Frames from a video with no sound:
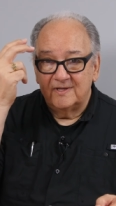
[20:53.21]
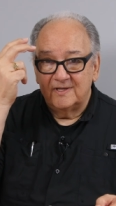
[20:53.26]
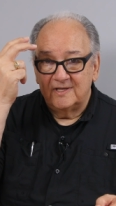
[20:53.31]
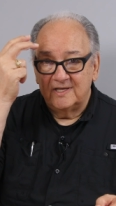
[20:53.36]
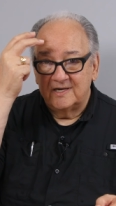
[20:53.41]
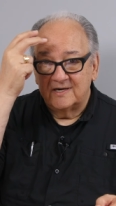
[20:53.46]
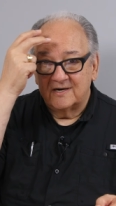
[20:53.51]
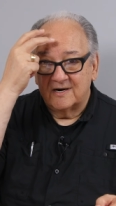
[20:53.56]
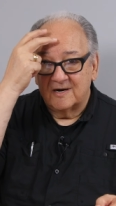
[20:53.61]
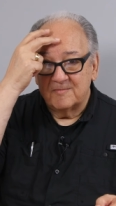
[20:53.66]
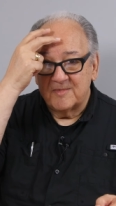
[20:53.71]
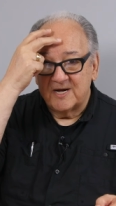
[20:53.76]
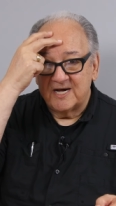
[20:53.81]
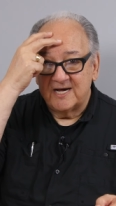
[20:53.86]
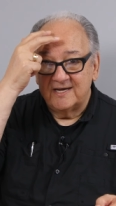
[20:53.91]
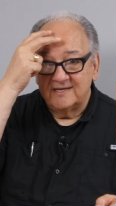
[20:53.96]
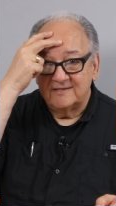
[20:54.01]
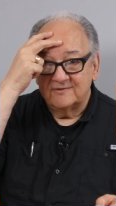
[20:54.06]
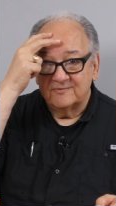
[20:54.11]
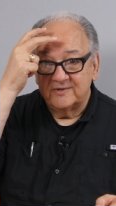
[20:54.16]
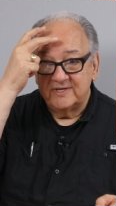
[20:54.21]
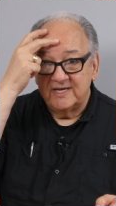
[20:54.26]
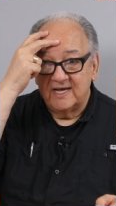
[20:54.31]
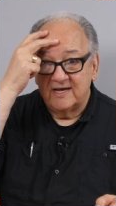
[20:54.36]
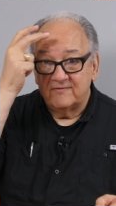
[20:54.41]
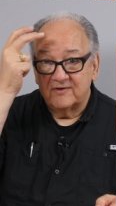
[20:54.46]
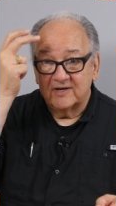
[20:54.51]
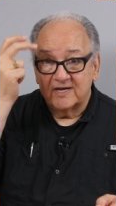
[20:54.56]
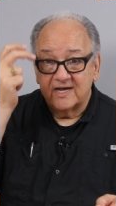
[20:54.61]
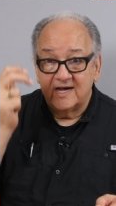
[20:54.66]
in our minds, we
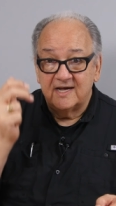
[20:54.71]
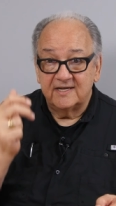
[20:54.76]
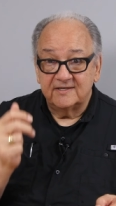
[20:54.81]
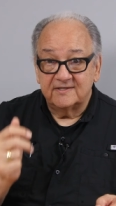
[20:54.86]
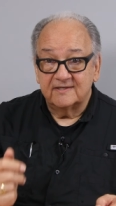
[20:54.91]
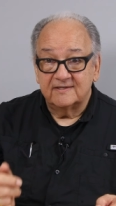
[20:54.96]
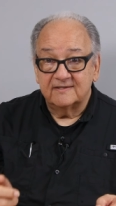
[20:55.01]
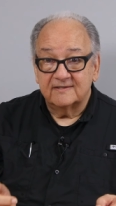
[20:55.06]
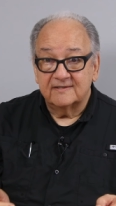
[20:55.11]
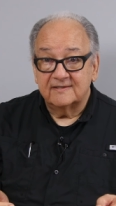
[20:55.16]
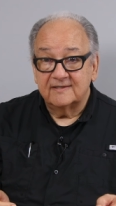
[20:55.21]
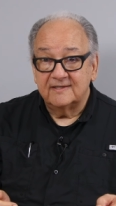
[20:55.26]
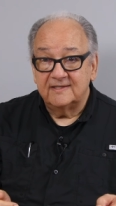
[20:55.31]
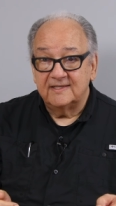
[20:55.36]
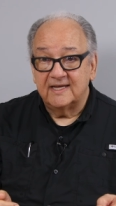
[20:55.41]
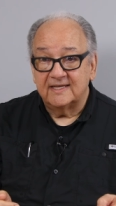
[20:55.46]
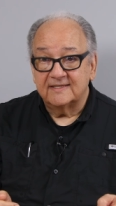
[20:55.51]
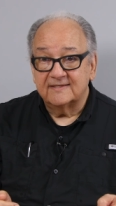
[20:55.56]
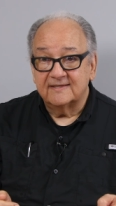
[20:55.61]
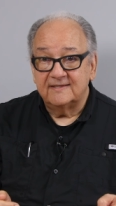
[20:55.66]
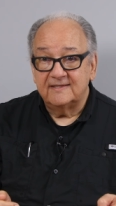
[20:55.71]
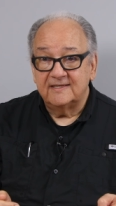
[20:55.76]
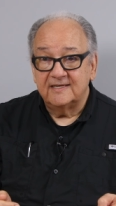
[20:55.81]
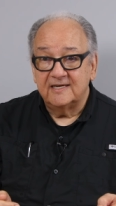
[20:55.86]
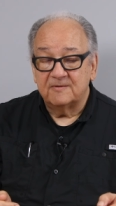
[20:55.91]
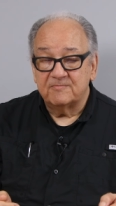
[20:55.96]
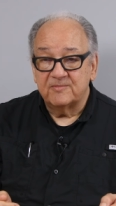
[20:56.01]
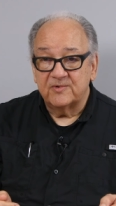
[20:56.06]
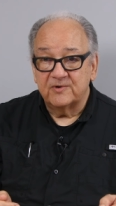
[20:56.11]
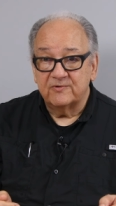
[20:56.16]
have a conscience, and that's in the
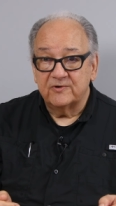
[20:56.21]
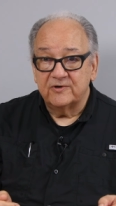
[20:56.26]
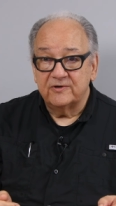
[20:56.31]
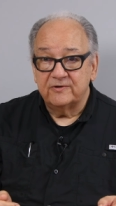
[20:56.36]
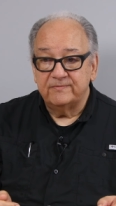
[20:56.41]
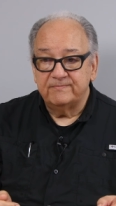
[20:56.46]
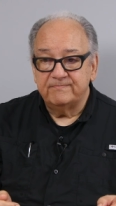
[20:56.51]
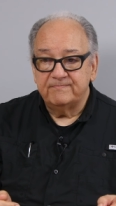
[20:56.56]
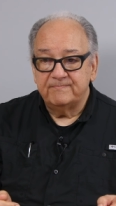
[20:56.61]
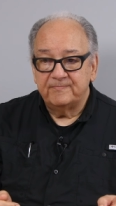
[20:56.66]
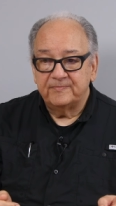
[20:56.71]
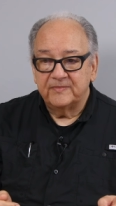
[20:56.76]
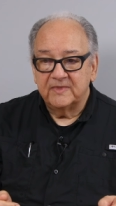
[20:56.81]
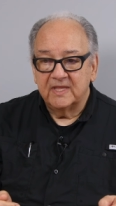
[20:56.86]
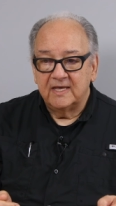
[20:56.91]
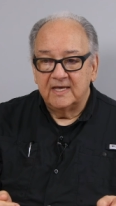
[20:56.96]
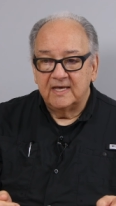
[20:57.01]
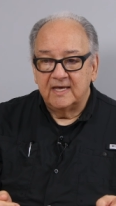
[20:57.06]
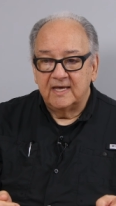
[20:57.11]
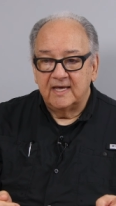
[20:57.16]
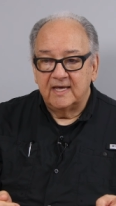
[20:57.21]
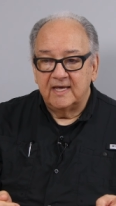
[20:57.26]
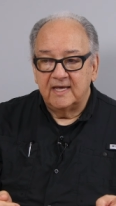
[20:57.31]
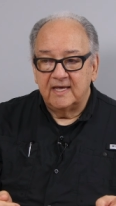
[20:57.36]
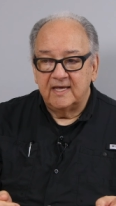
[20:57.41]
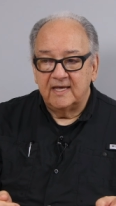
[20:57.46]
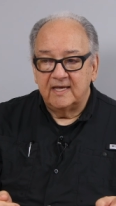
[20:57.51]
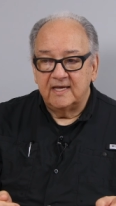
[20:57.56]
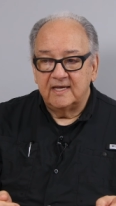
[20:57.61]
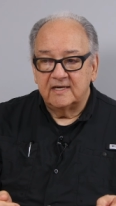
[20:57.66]
upper room.
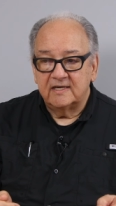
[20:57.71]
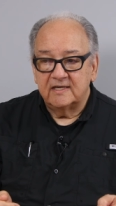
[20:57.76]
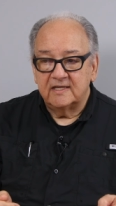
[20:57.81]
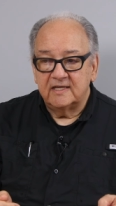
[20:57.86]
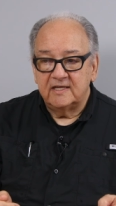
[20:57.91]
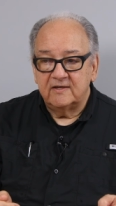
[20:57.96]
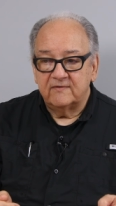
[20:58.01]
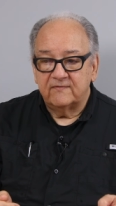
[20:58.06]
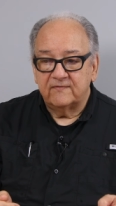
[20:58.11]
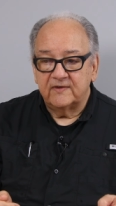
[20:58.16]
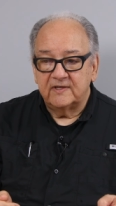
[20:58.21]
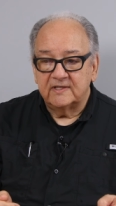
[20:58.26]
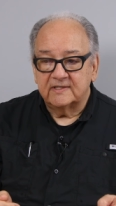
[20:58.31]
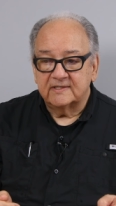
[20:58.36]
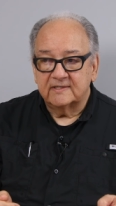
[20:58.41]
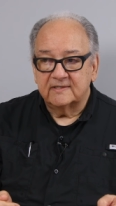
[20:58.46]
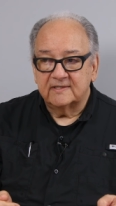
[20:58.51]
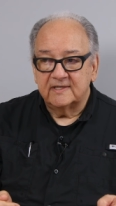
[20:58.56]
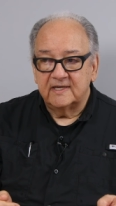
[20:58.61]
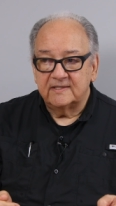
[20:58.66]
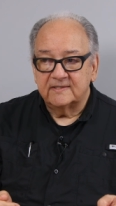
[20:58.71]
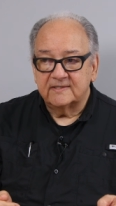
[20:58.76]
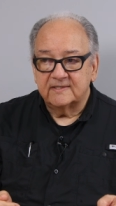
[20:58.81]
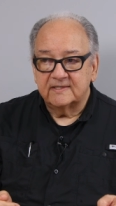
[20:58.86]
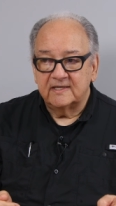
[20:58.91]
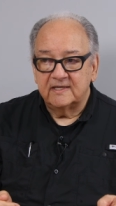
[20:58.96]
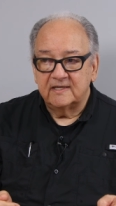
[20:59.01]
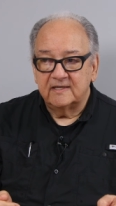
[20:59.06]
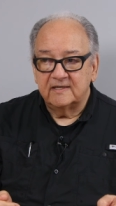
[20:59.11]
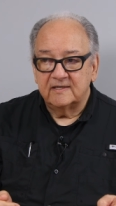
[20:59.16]
And if it's
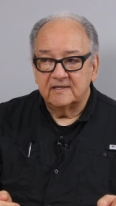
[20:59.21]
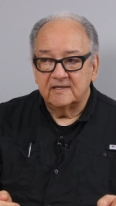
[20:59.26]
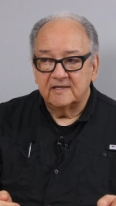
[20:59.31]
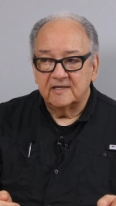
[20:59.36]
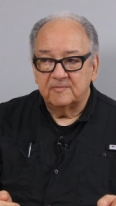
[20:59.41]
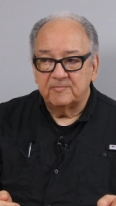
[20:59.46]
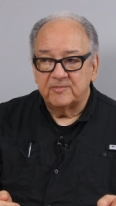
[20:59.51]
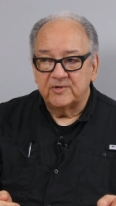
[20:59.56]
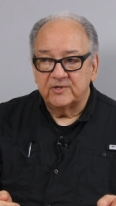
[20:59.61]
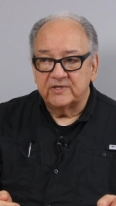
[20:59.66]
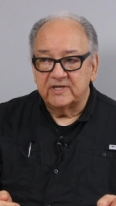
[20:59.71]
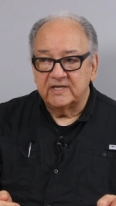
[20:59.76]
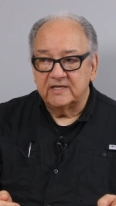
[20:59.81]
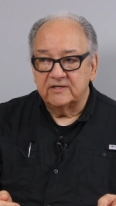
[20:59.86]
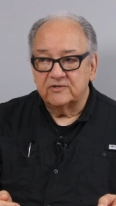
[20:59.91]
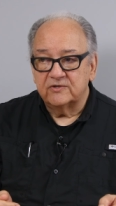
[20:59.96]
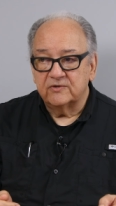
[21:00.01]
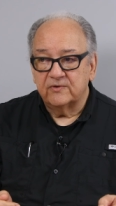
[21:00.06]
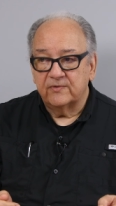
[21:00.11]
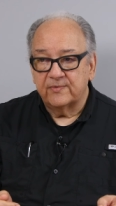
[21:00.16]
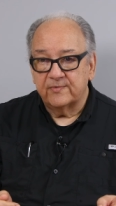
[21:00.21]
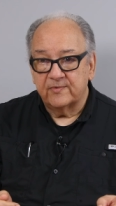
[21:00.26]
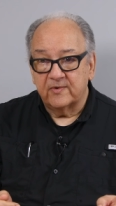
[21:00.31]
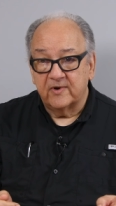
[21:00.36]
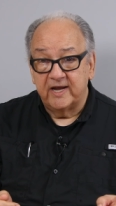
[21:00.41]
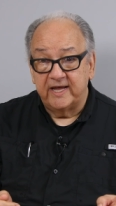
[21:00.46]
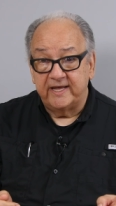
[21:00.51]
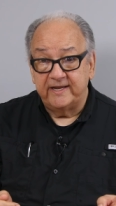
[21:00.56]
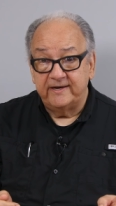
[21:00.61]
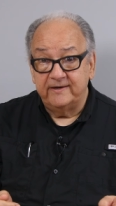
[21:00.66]
sensing a potential
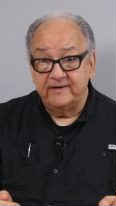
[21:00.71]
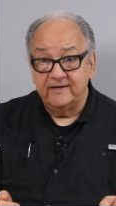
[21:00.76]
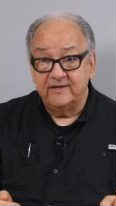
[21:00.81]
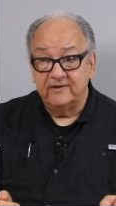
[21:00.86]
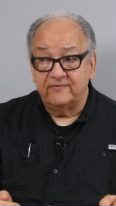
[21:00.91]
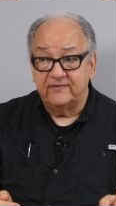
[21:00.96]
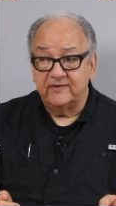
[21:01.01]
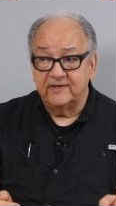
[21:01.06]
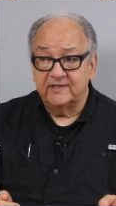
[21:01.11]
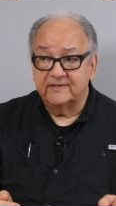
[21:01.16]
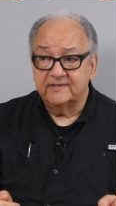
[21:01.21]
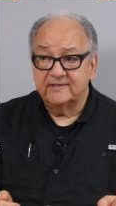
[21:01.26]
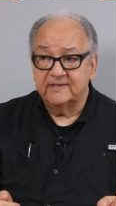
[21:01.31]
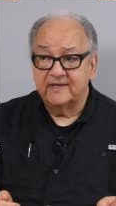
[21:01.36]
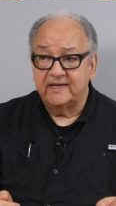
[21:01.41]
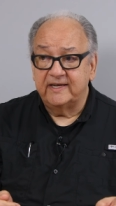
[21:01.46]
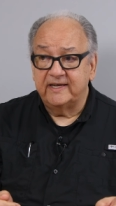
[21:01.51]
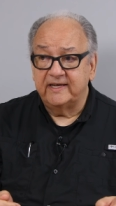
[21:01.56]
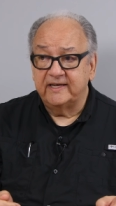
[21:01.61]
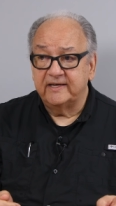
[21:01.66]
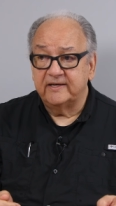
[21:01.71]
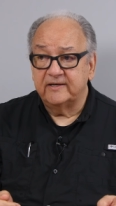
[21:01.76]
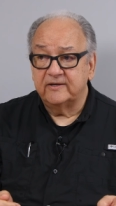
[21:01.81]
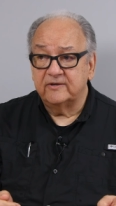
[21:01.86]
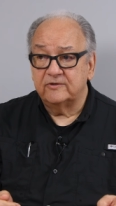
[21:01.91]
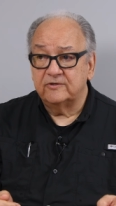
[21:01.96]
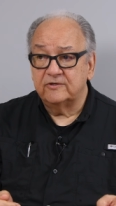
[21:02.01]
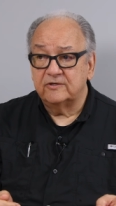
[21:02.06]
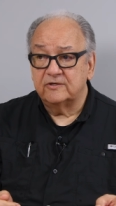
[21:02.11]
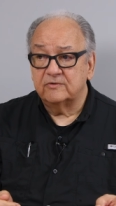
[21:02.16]
threat, if it's
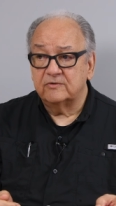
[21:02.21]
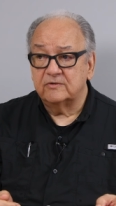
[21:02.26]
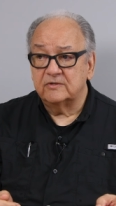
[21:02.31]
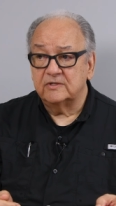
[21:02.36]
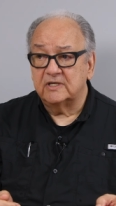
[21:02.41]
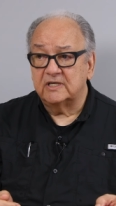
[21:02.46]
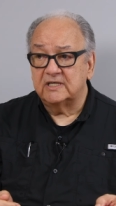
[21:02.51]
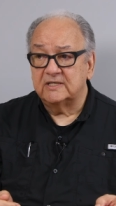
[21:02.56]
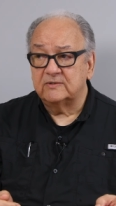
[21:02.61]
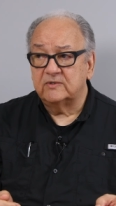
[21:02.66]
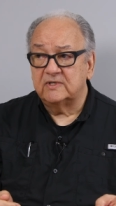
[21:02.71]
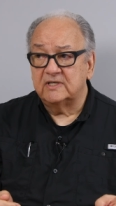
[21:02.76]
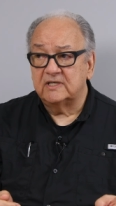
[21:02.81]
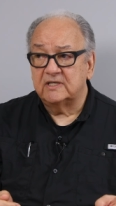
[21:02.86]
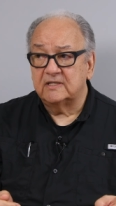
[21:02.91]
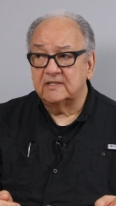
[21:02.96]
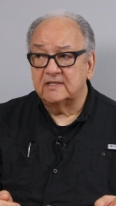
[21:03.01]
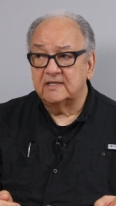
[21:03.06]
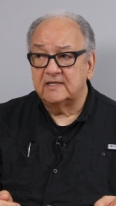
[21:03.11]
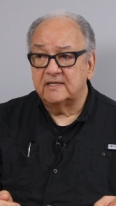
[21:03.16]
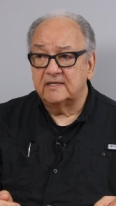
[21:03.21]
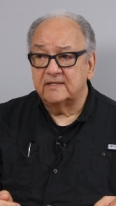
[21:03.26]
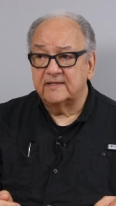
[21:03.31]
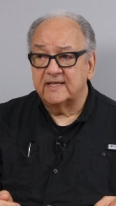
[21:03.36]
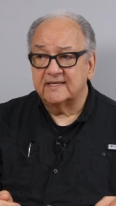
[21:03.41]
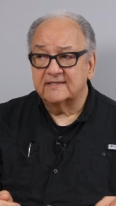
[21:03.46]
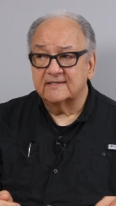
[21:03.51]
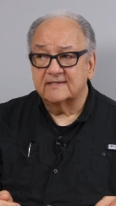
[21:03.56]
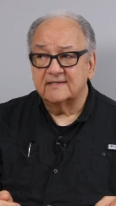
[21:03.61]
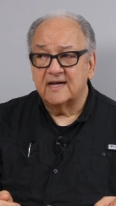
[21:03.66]
saying, oh, uh, well, uh, that's